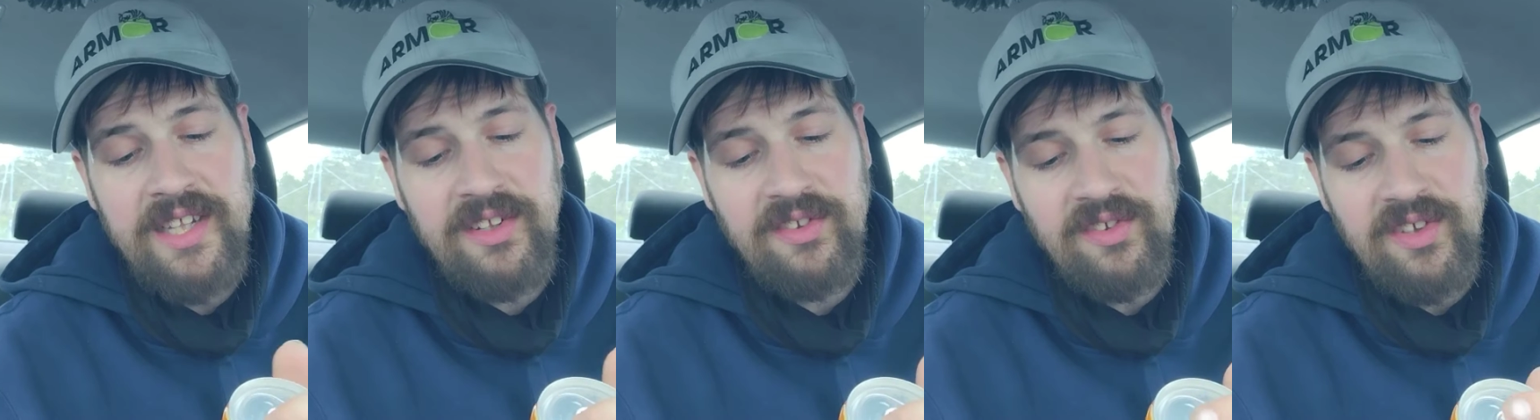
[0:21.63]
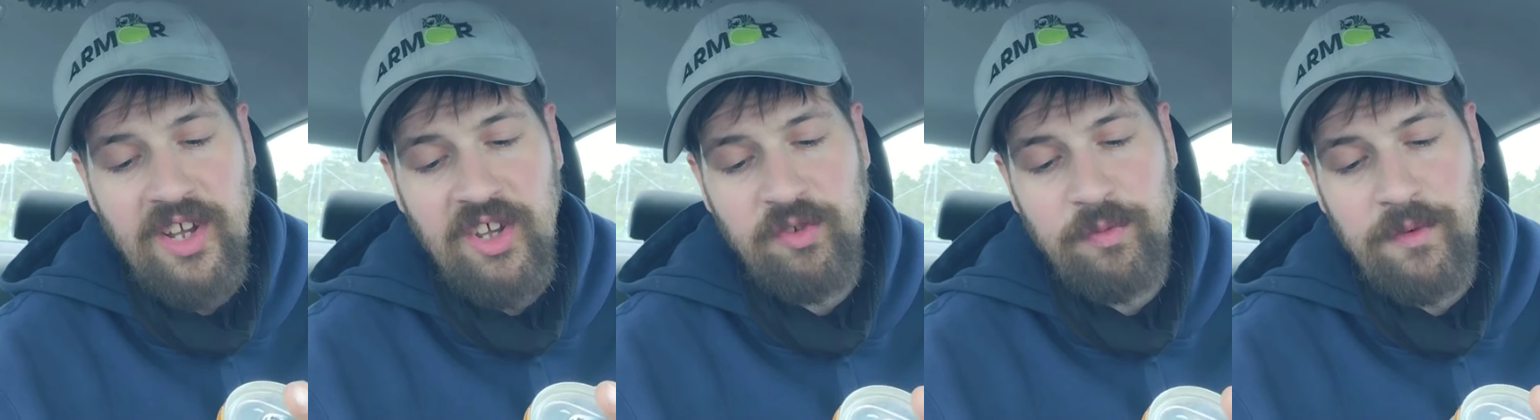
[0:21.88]

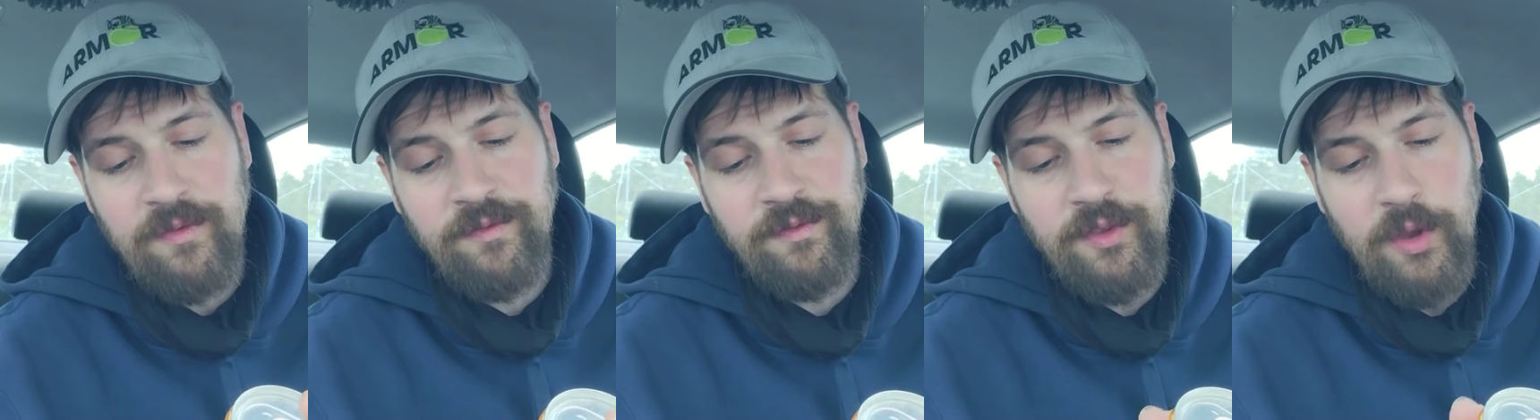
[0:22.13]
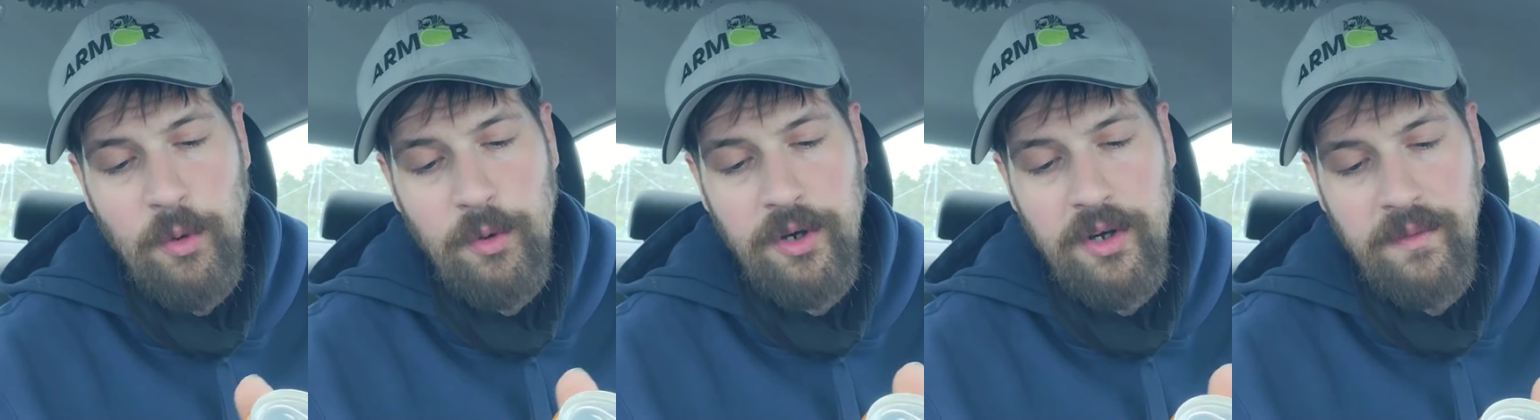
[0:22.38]
This guy's been
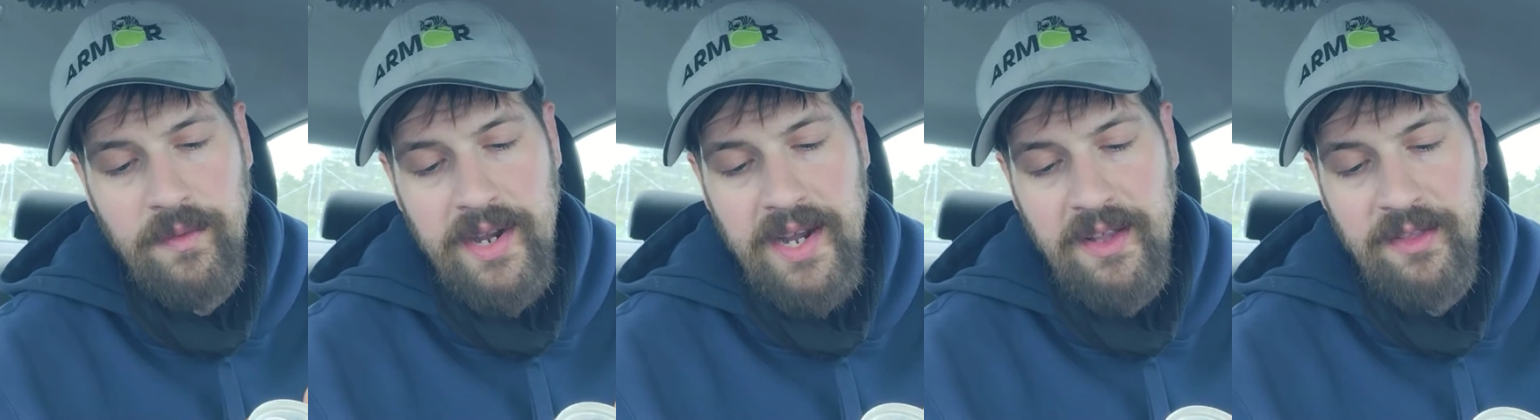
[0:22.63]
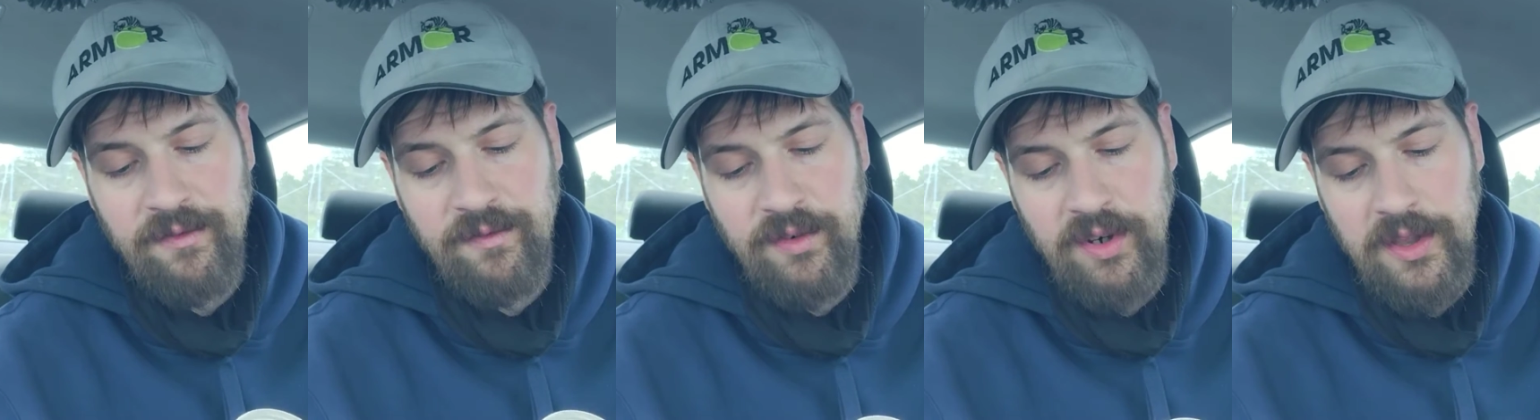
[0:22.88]
floating
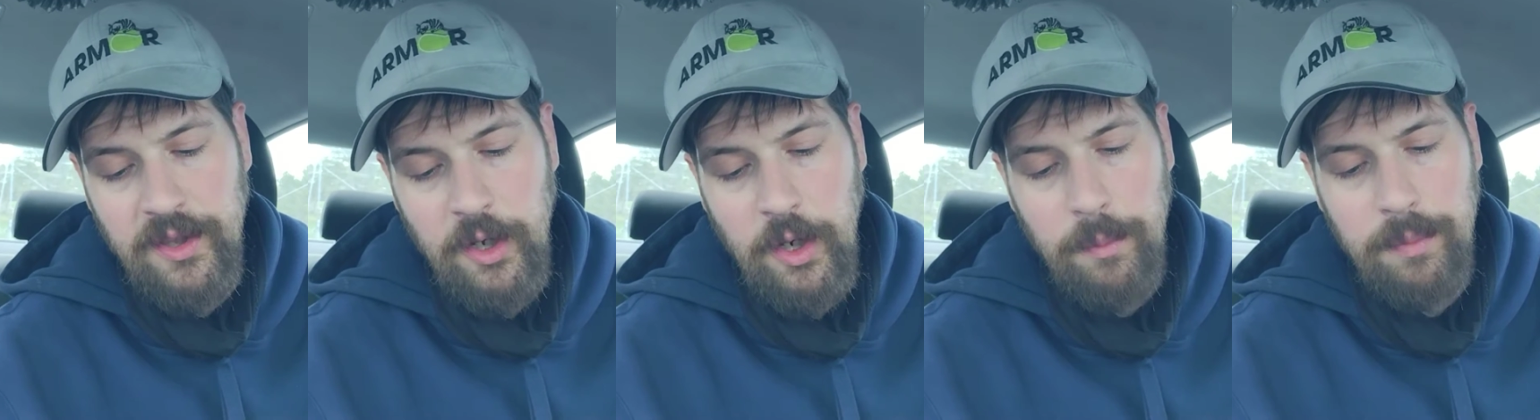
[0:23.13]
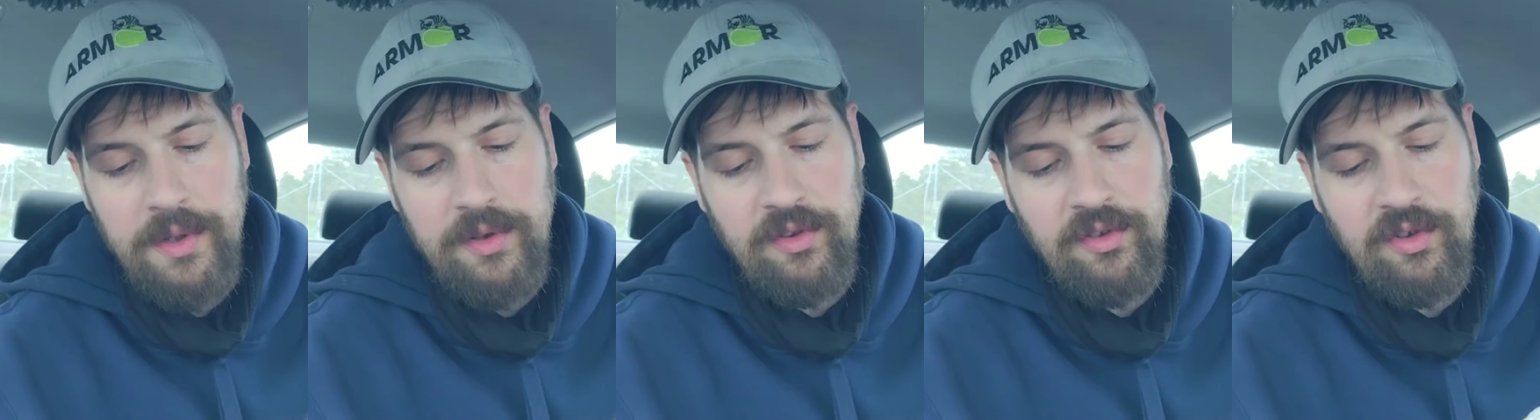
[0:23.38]
around for a little
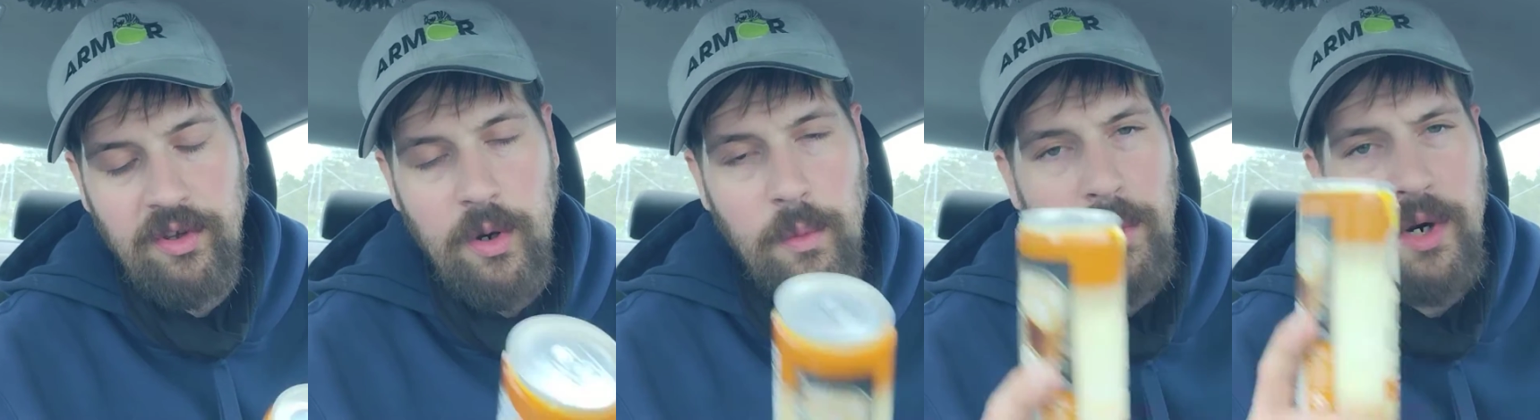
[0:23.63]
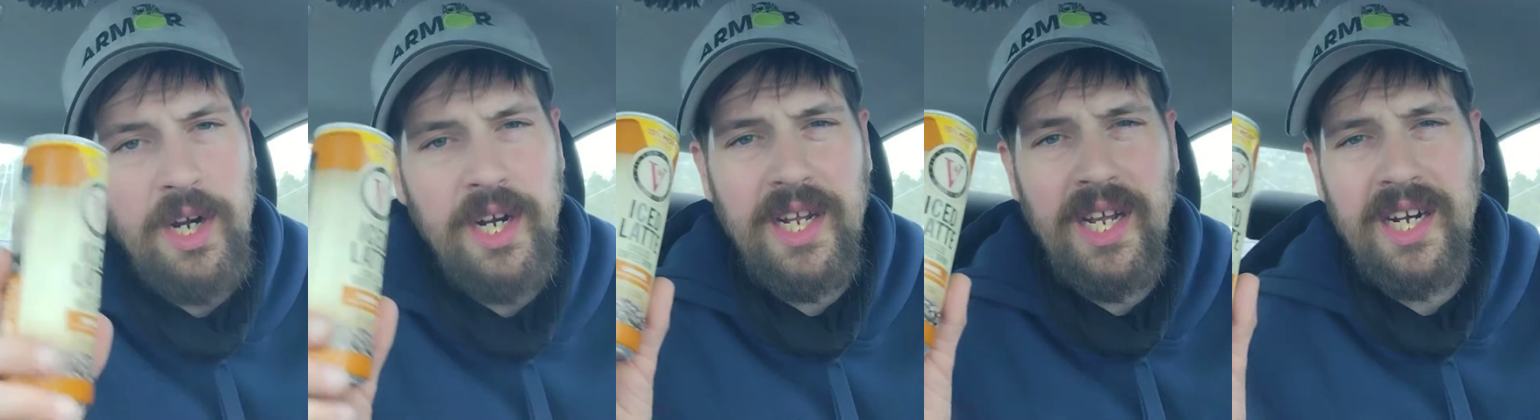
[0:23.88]
bit, so
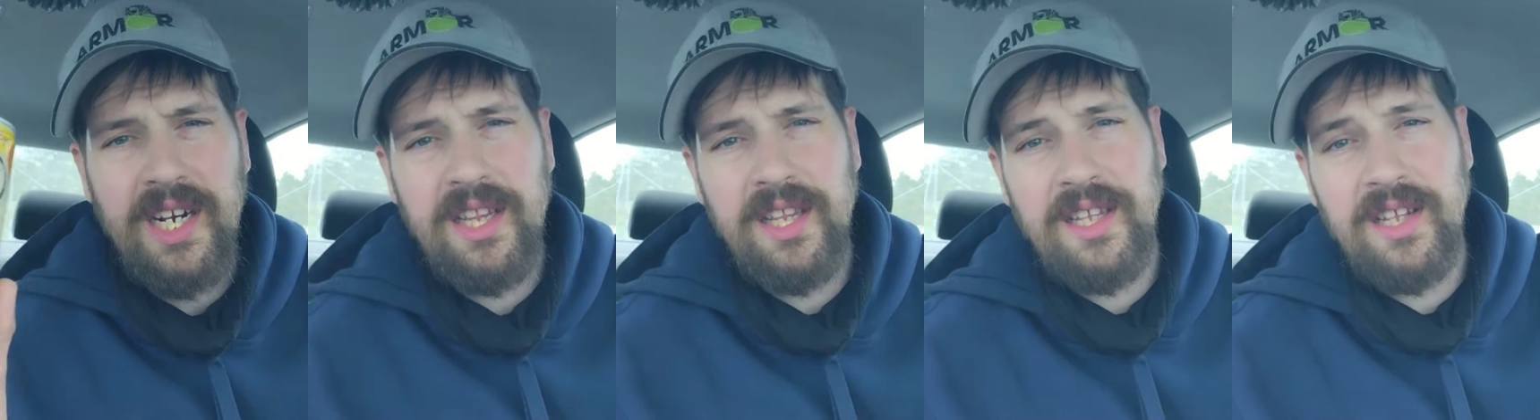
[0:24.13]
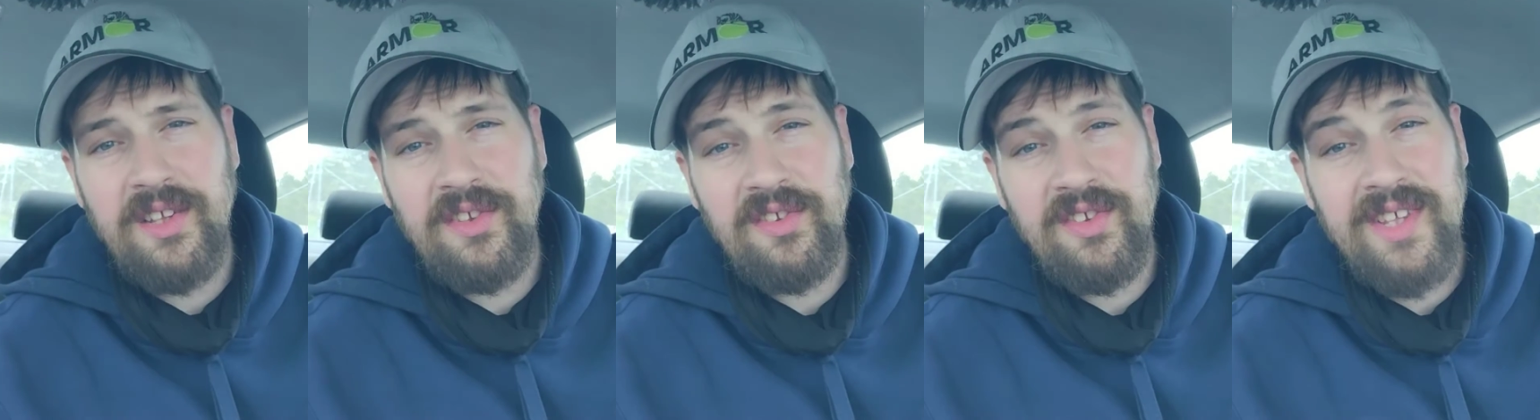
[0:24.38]
we're going to get
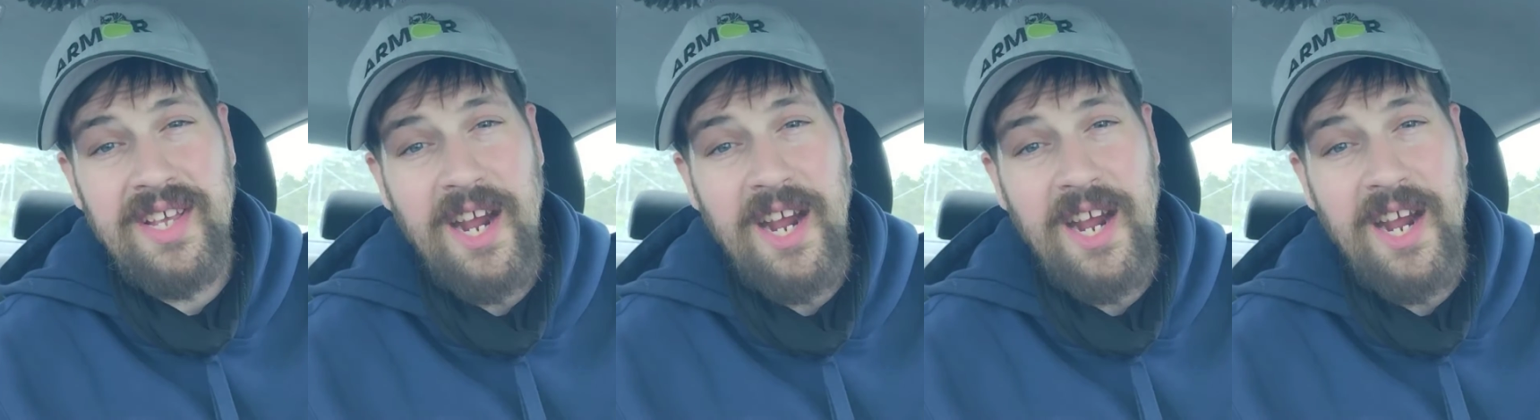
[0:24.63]
into this.